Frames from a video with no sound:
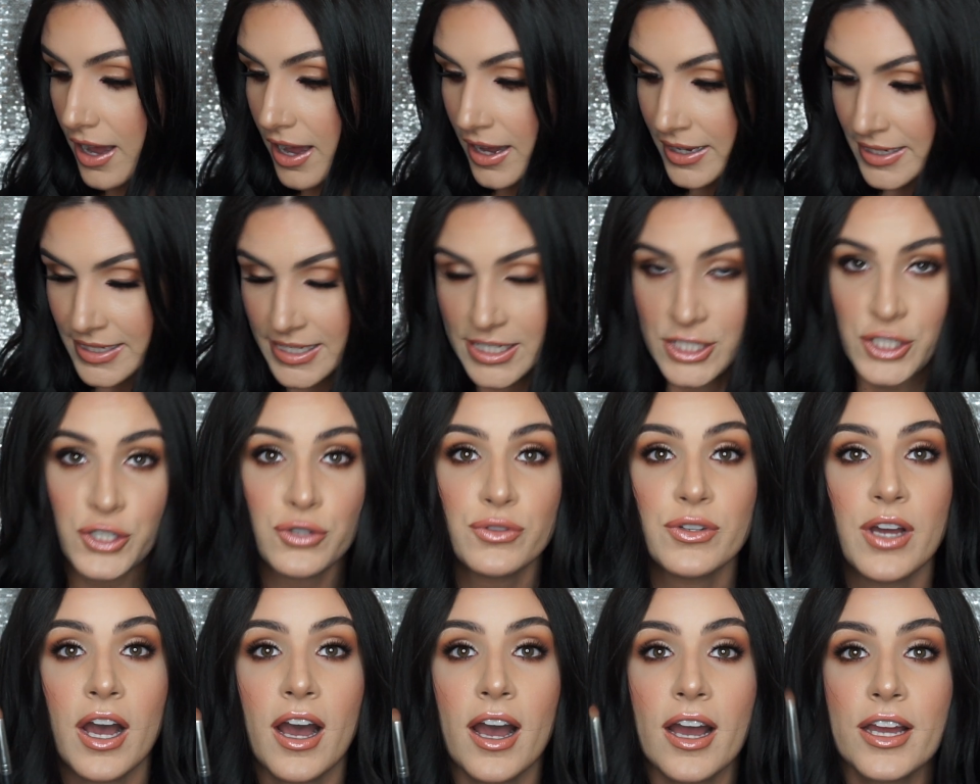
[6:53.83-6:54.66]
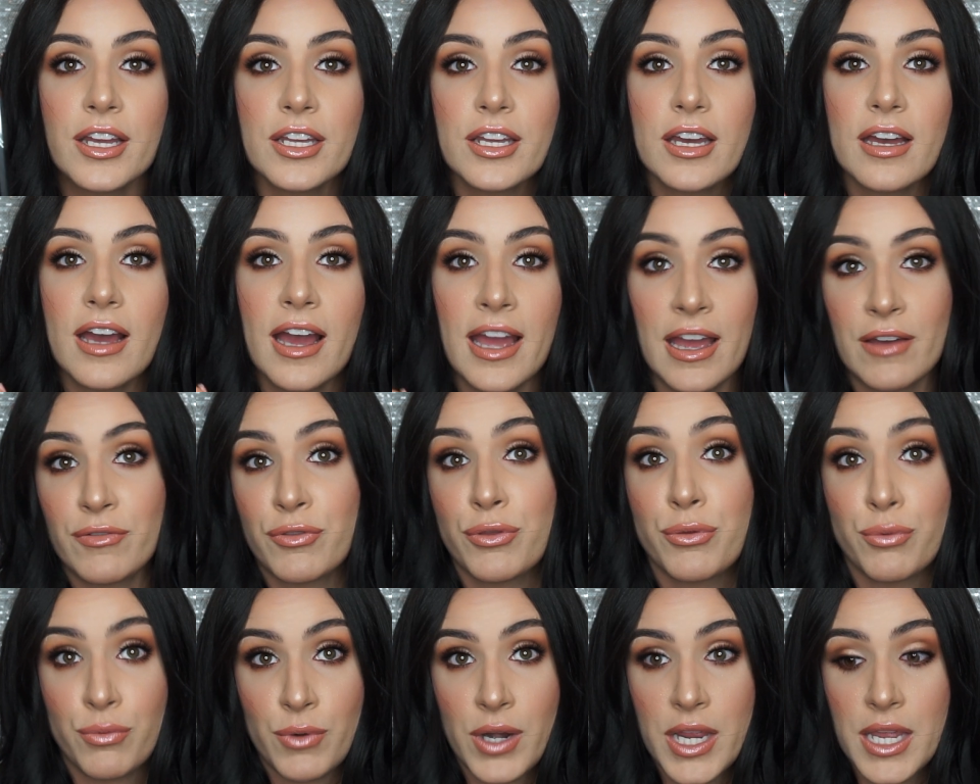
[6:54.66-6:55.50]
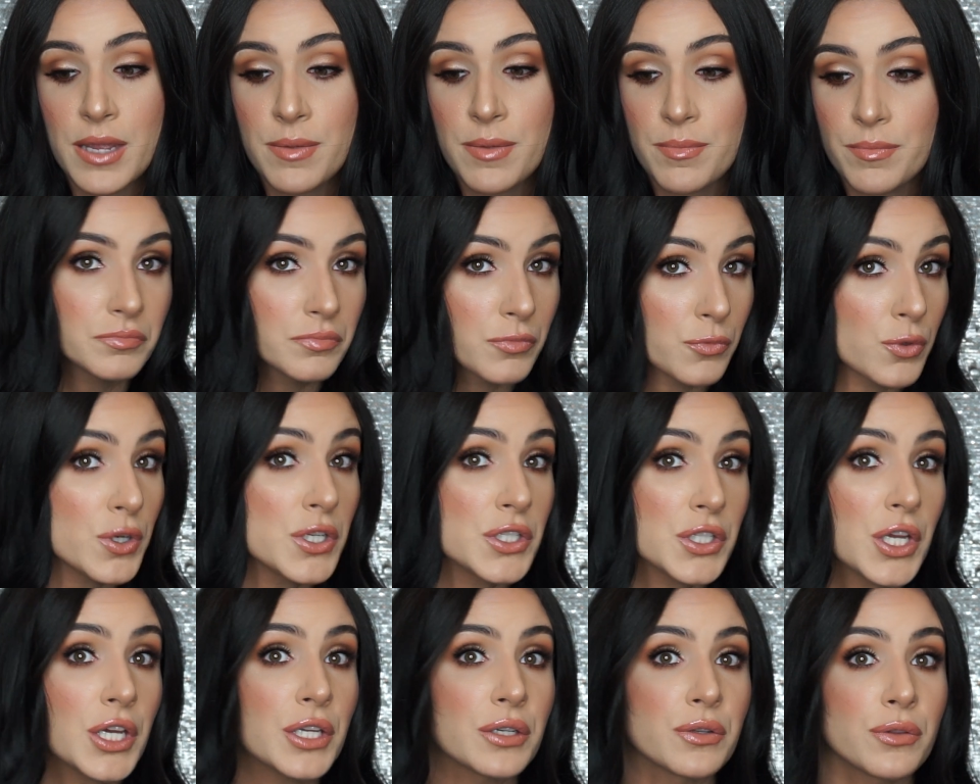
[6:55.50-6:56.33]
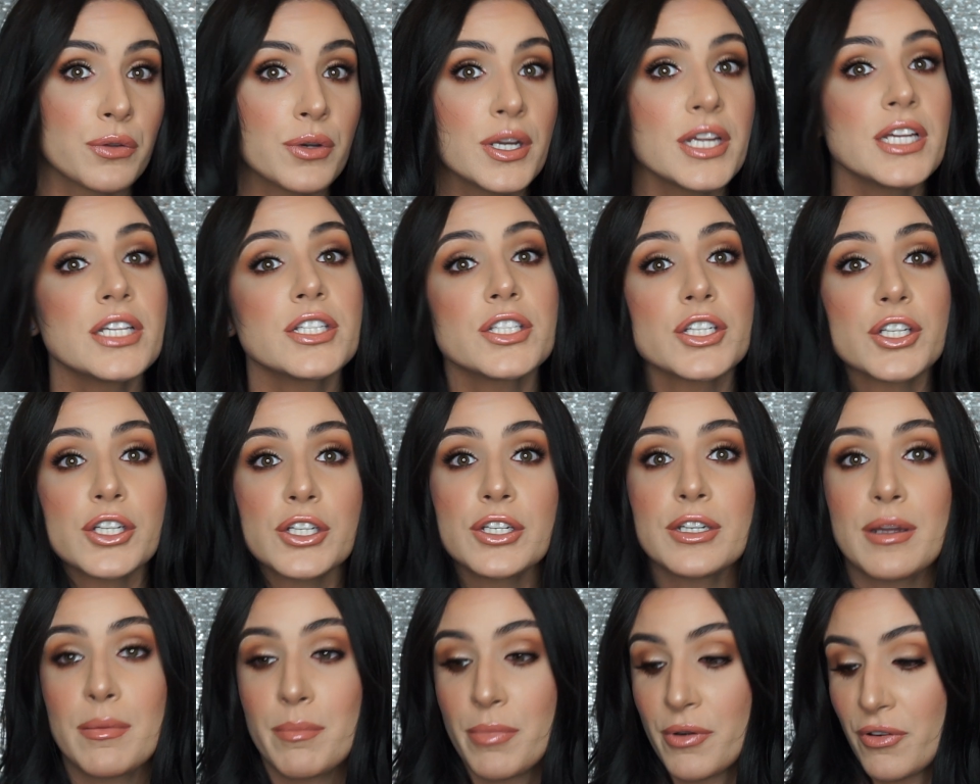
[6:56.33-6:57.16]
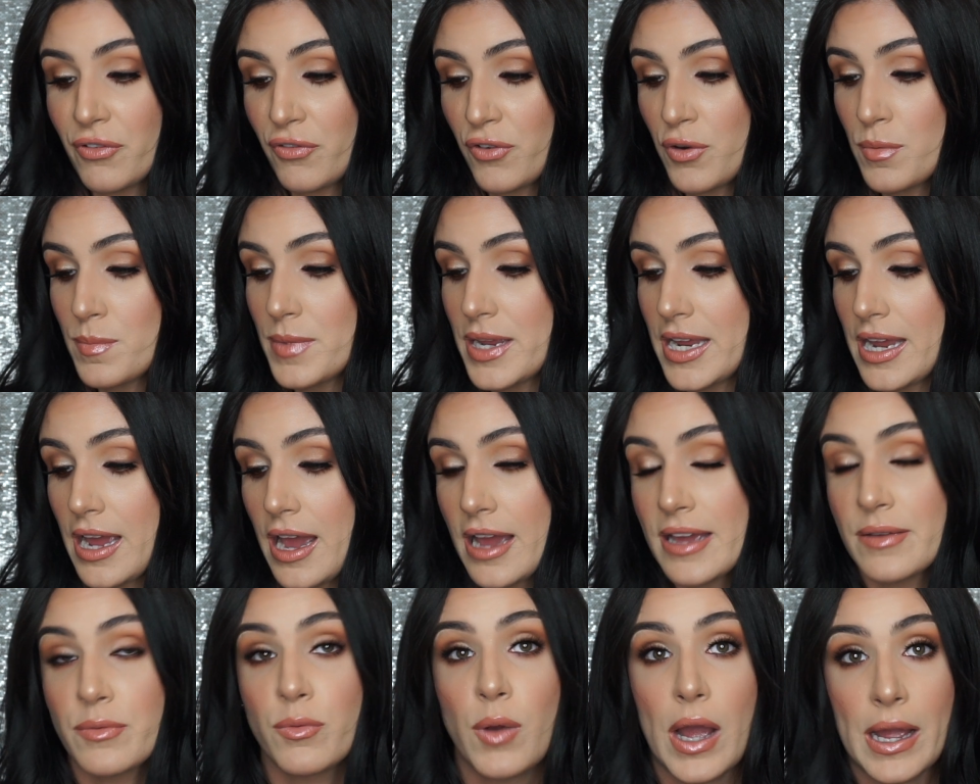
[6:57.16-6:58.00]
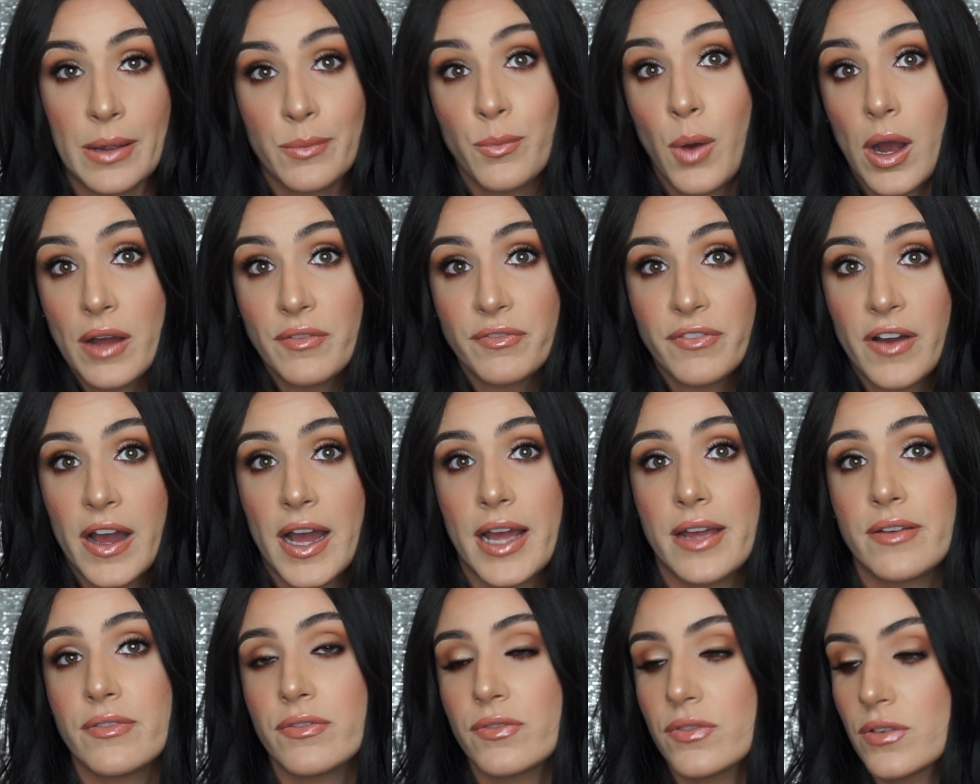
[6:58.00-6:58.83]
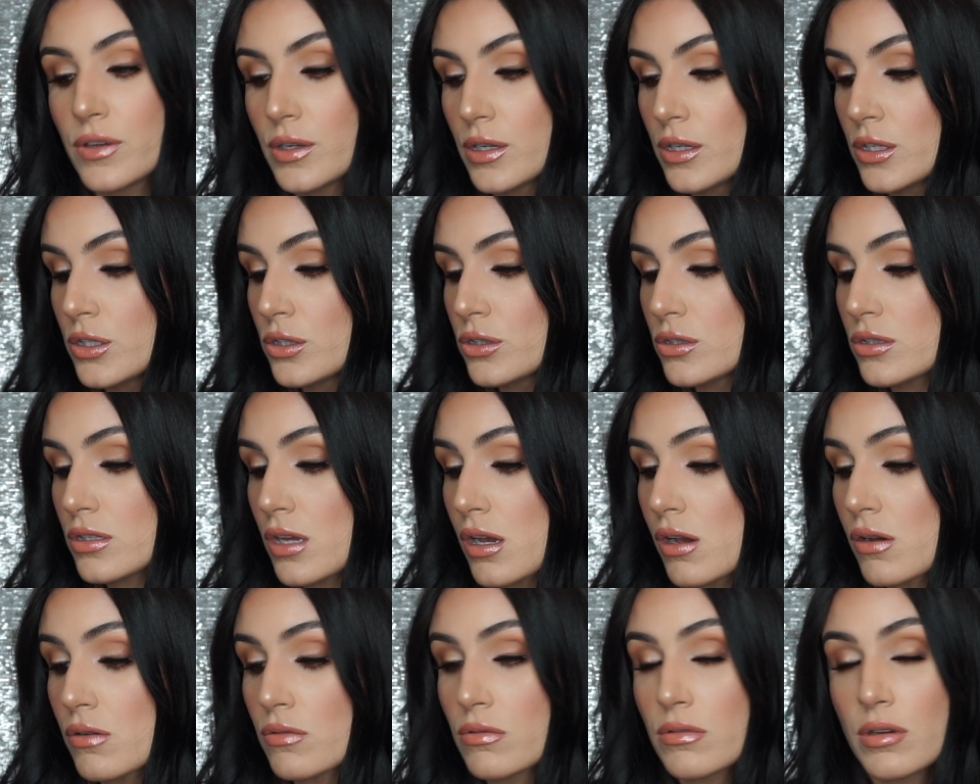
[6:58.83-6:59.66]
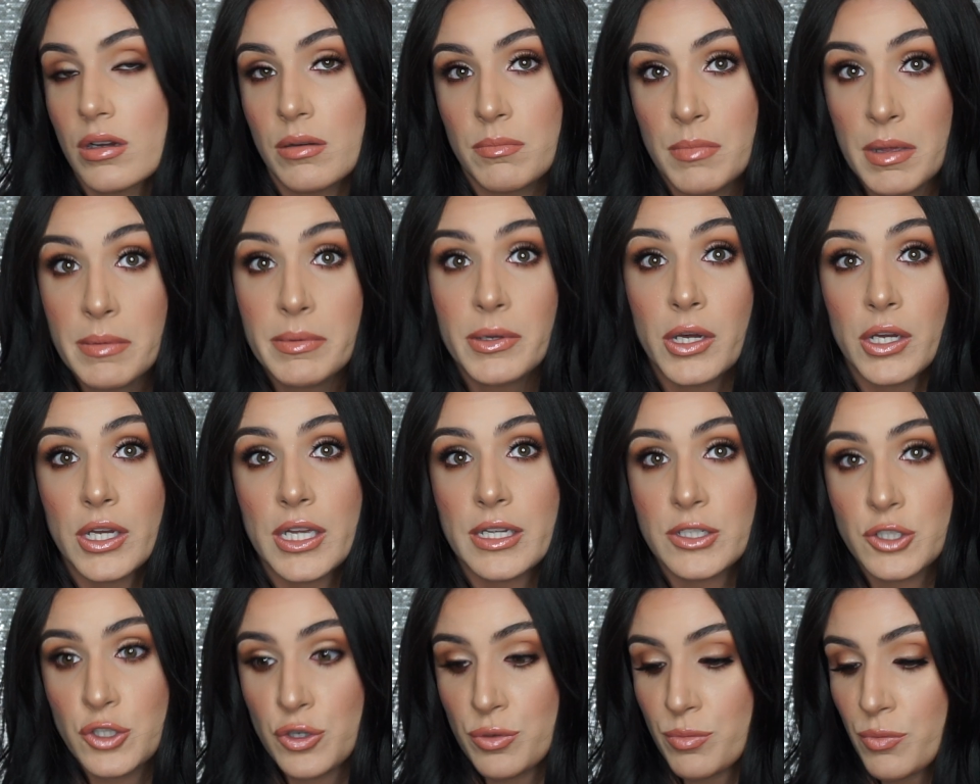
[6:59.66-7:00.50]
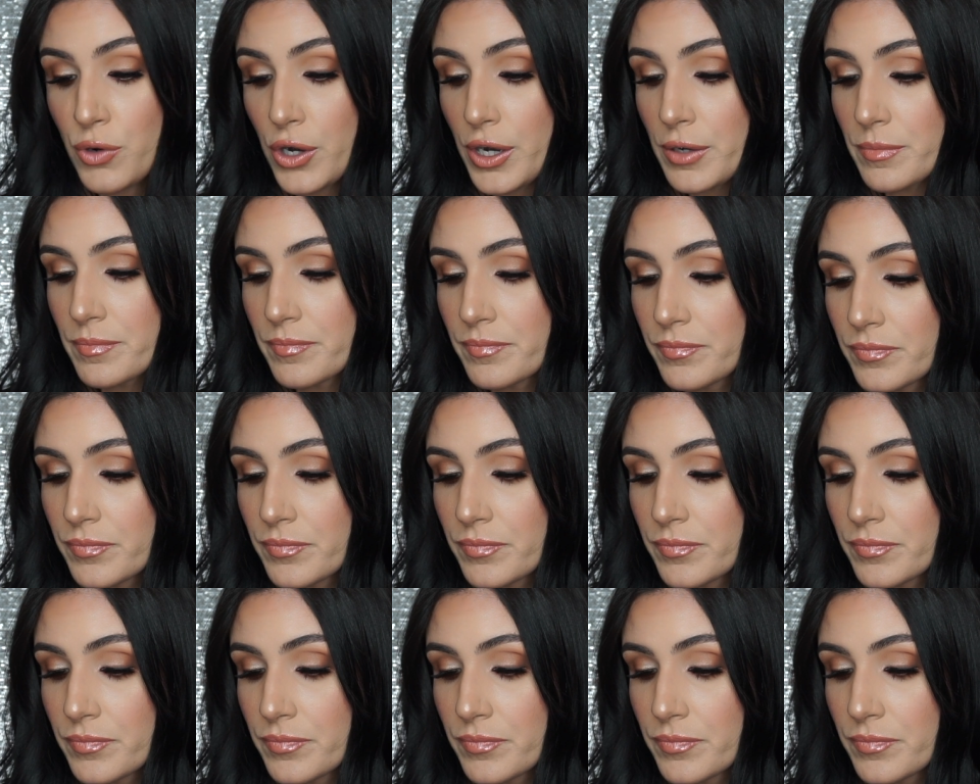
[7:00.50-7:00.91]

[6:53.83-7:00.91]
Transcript: I kid you not, I have 3. 3 is good. 3 is a good number for me. I want 5, so maybe I'll get 2 more.